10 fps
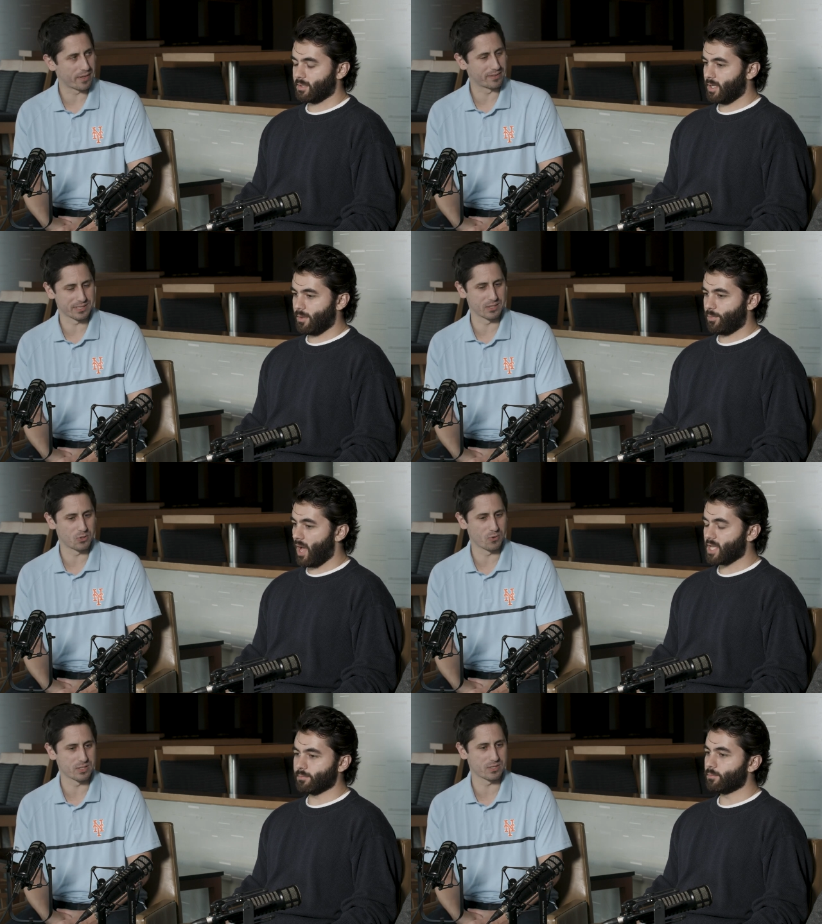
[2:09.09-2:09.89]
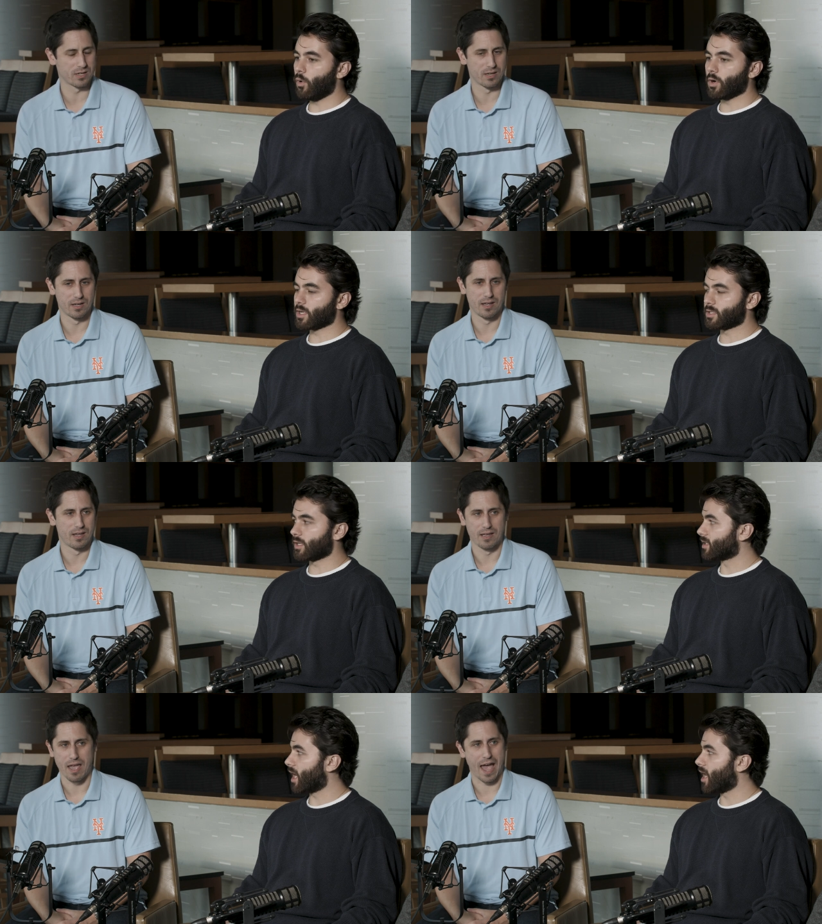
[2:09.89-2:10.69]
Speaker 1: I think, yeah, listening to us more at
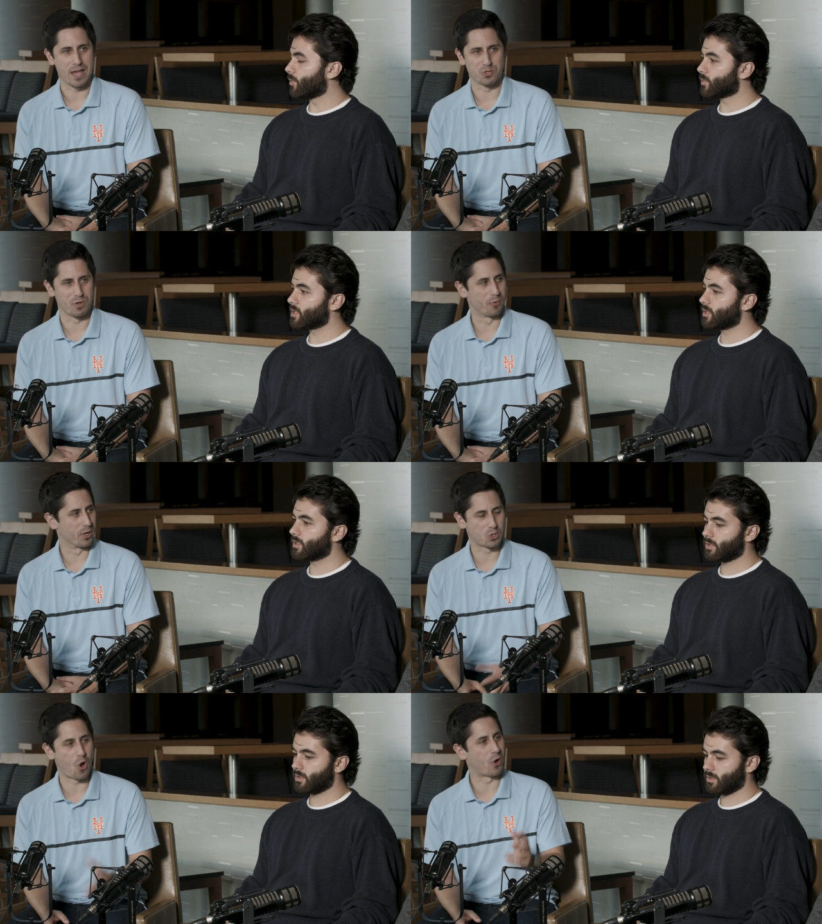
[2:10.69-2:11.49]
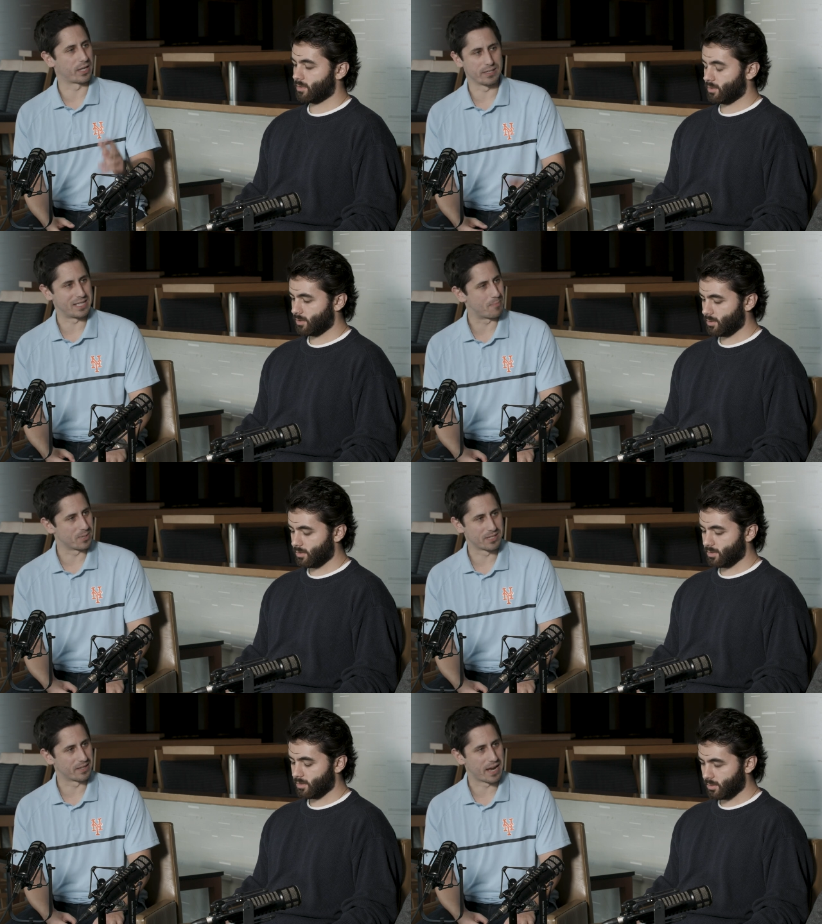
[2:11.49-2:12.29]
certain times. As we were talking deep
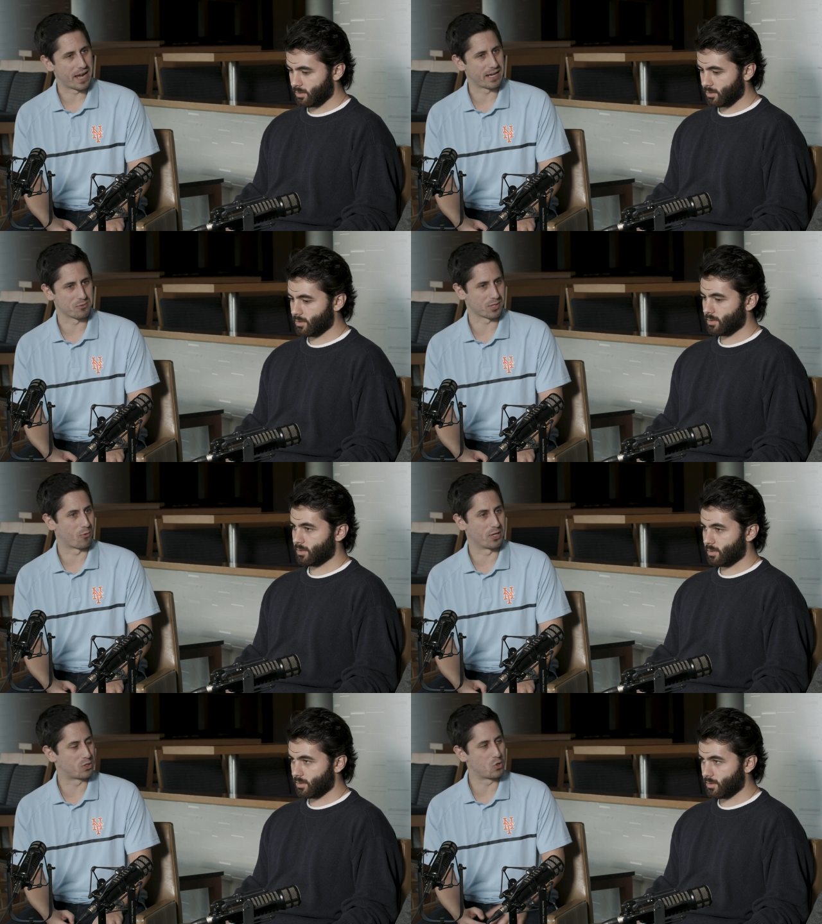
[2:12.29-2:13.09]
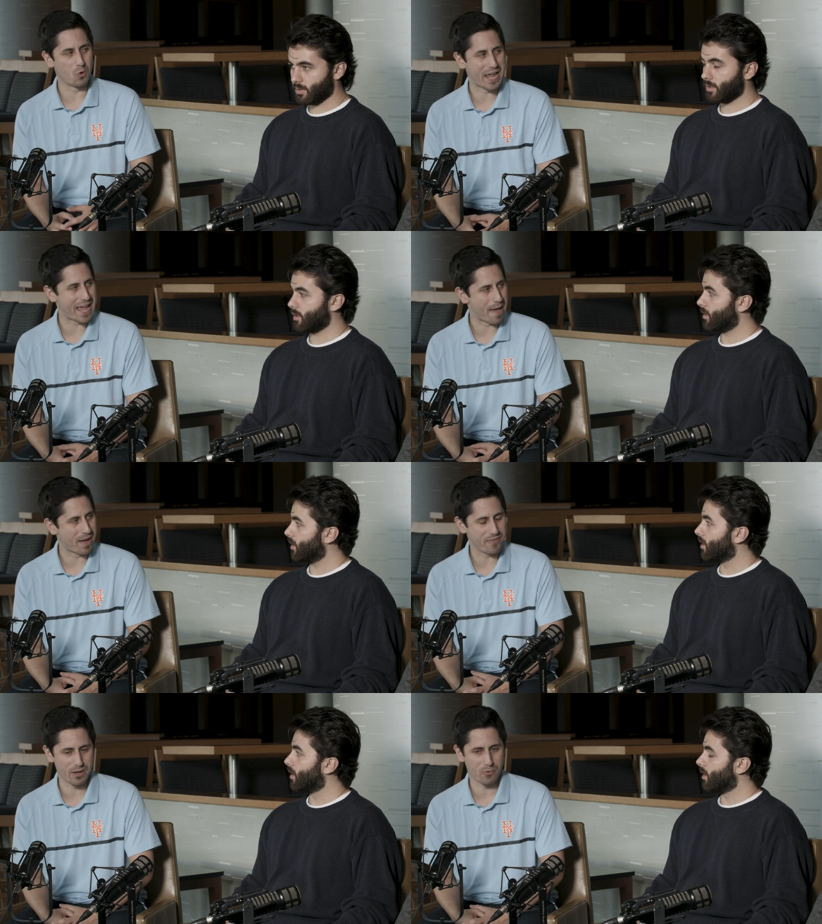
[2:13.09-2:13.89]
into the night, it was like what two a.m.
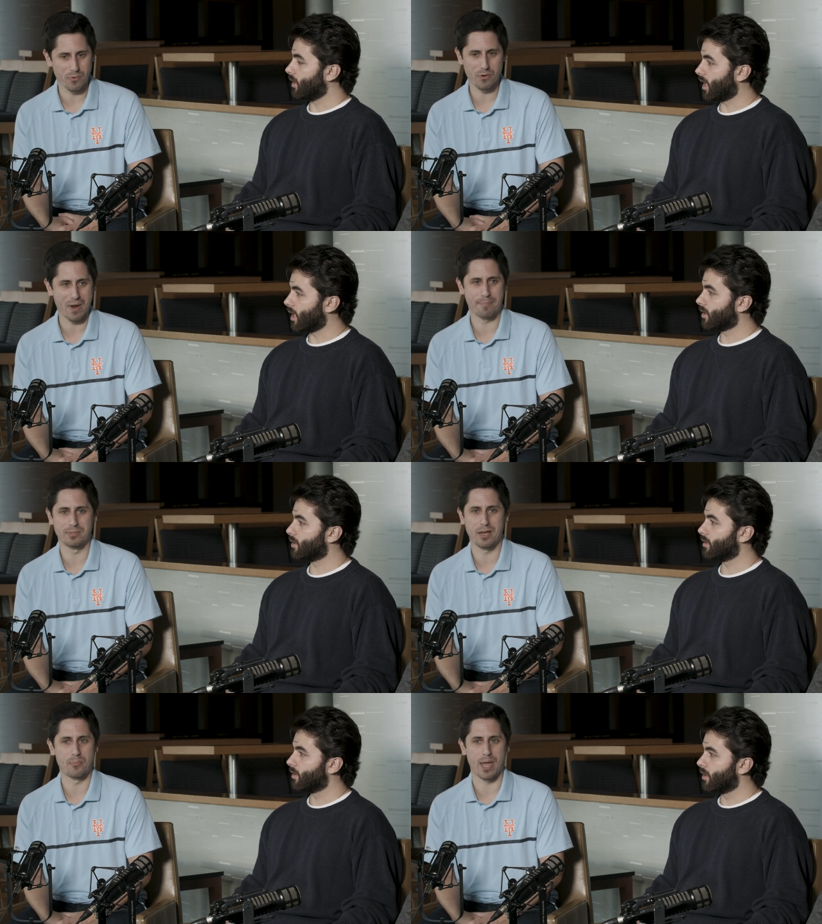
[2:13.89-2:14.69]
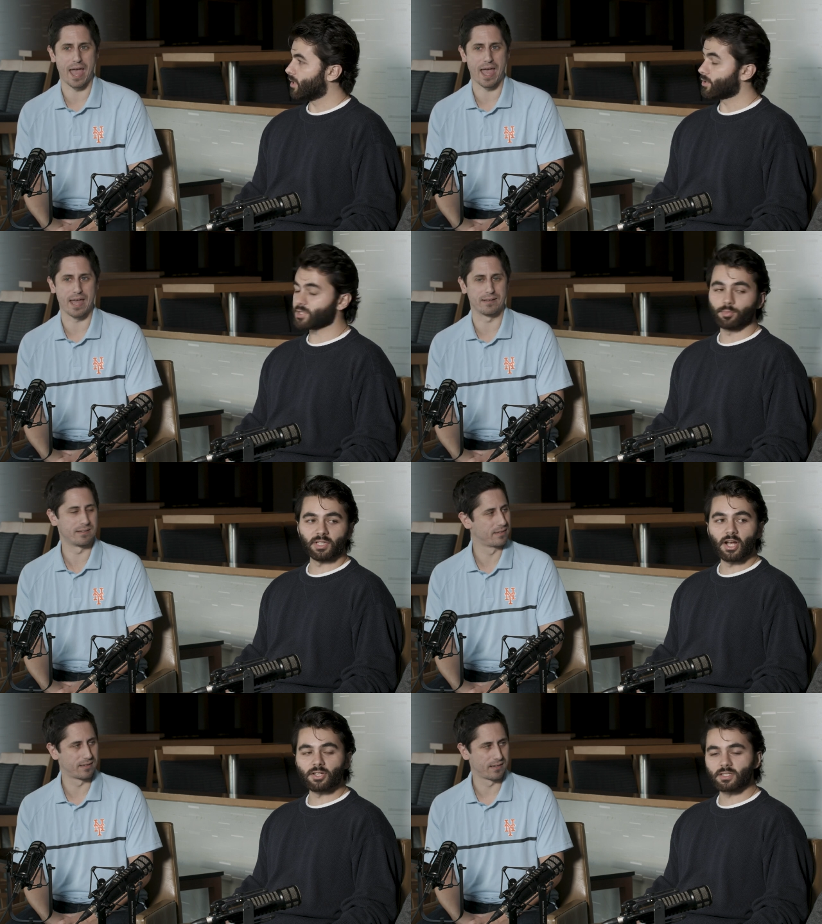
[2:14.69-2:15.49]
I think when yeah. we wrapped up. There's
Speaker 2: some
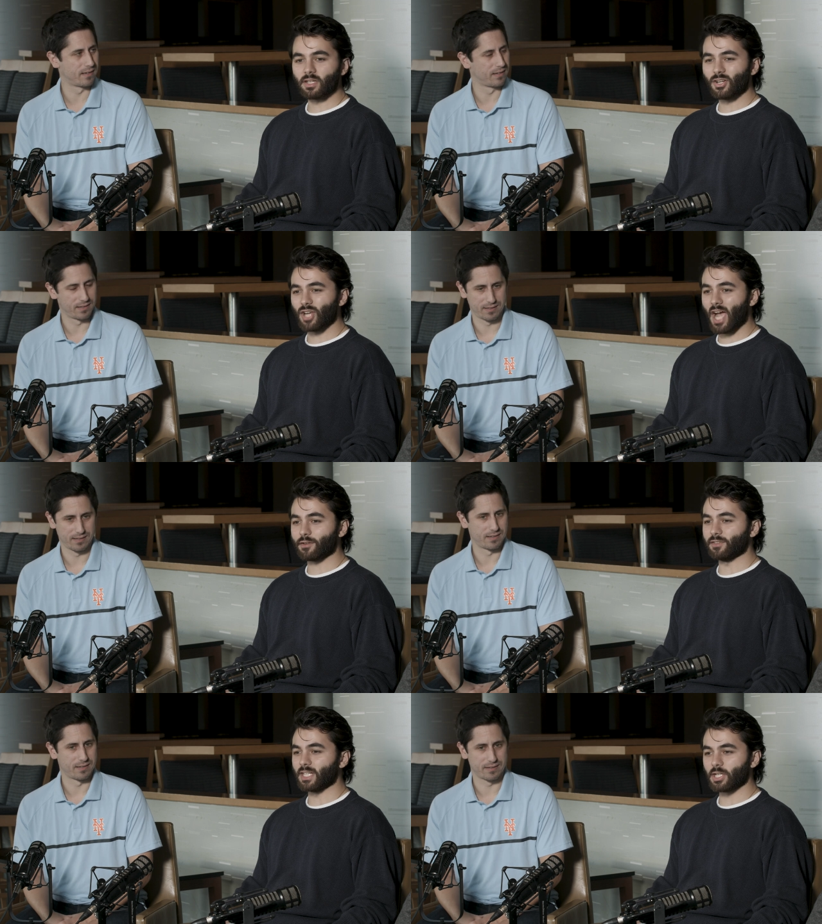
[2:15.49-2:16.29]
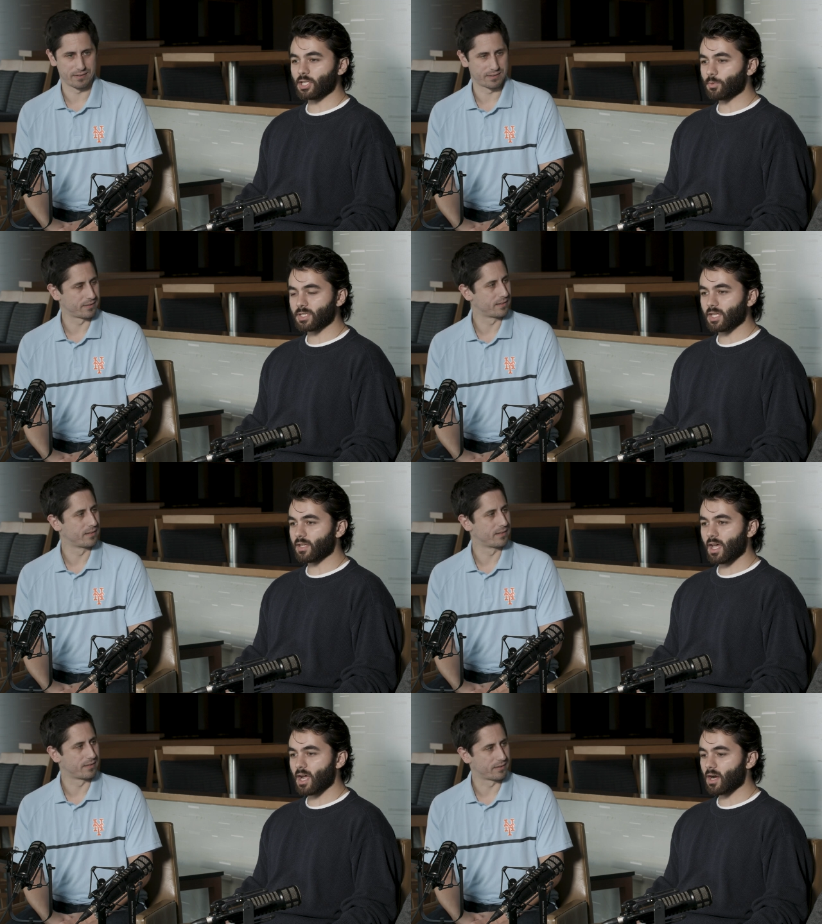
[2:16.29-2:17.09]
players in there. Jack Flaherty was
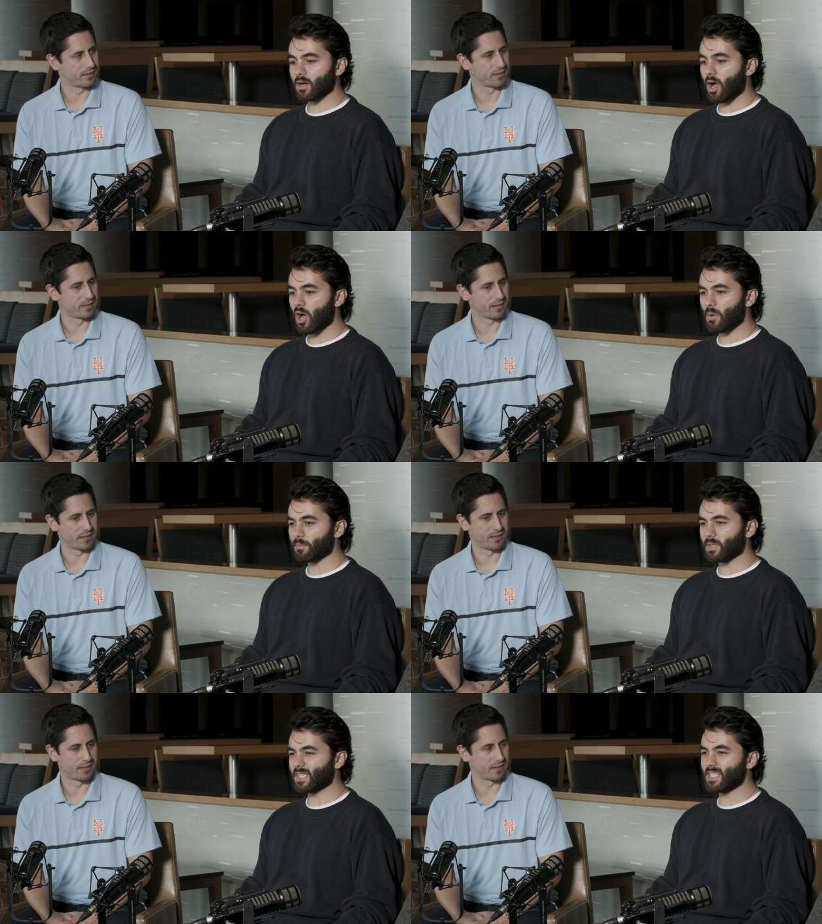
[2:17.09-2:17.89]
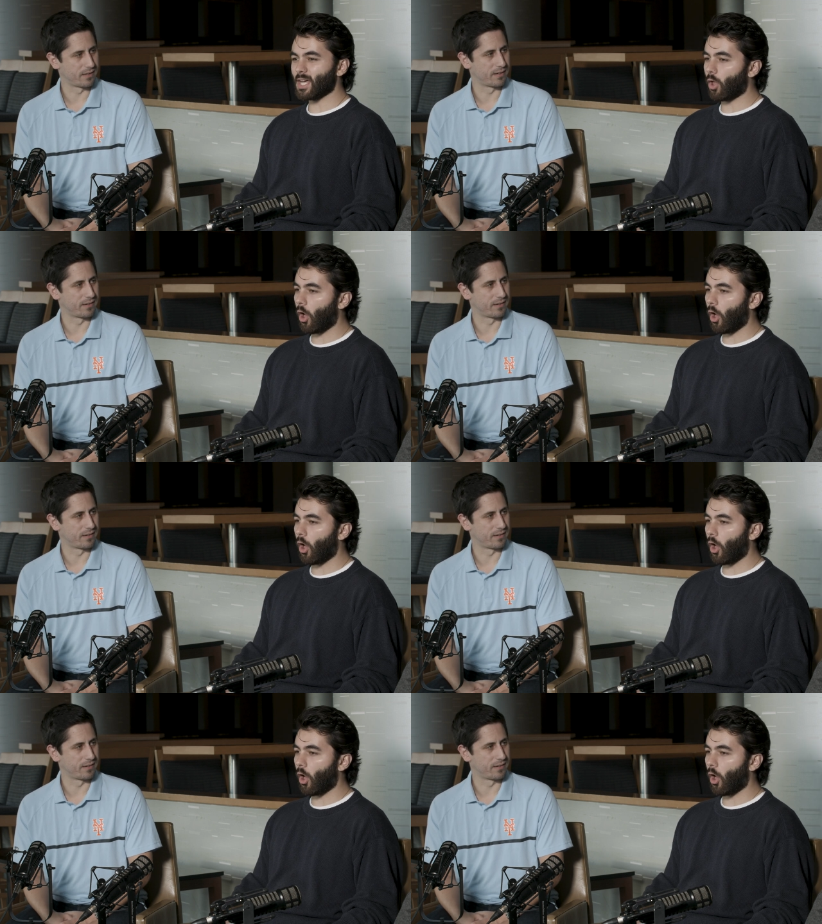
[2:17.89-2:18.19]
in there. Um, like DL